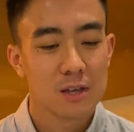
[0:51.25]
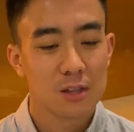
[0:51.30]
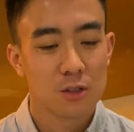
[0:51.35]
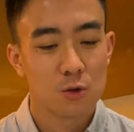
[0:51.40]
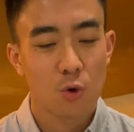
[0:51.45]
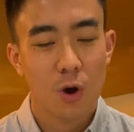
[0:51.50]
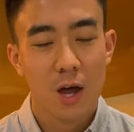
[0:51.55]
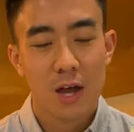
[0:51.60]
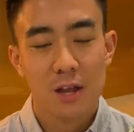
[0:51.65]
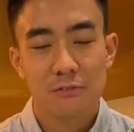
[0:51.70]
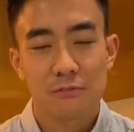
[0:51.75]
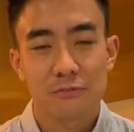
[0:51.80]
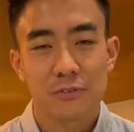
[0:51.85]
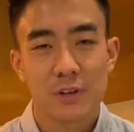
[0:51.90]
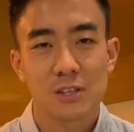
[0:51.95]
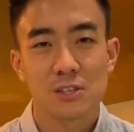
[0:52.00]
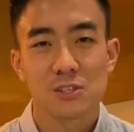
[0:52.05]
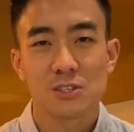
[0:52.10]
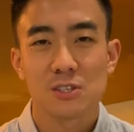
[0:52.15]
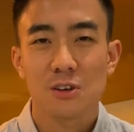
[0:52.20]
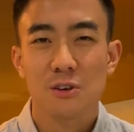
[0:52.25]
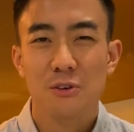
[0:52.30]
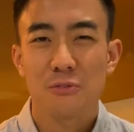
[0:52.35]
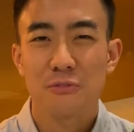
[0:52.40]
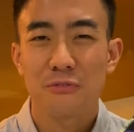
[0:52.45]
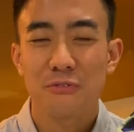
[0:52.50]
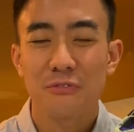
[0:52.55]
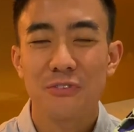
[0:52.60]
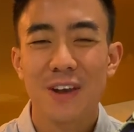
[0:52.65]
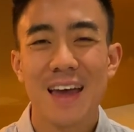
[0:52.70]
the ride felt so
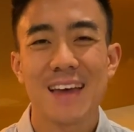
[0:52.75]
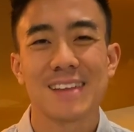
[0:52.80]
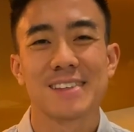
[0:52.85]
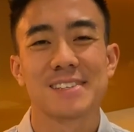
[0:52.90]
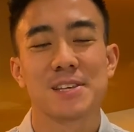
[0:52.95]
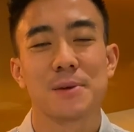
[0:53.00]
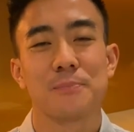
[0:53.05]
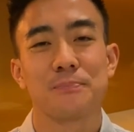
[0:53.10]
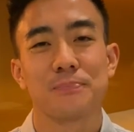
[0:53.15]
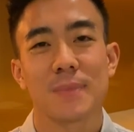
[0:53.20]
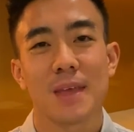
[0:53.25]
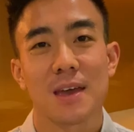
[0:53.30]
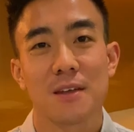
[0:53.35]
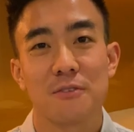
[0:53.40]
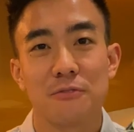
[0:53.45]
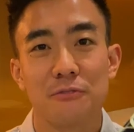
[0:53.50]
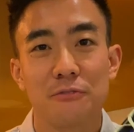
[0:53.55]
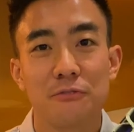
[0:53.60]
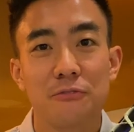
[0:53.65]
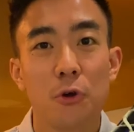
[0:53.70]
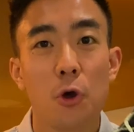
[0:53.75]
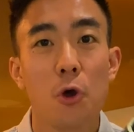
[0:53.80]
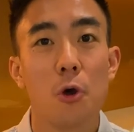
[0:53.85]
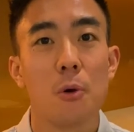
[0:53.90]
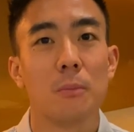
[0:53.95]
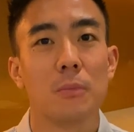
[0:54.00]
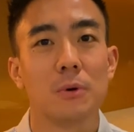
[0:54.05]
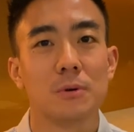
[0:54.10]
flat and firm.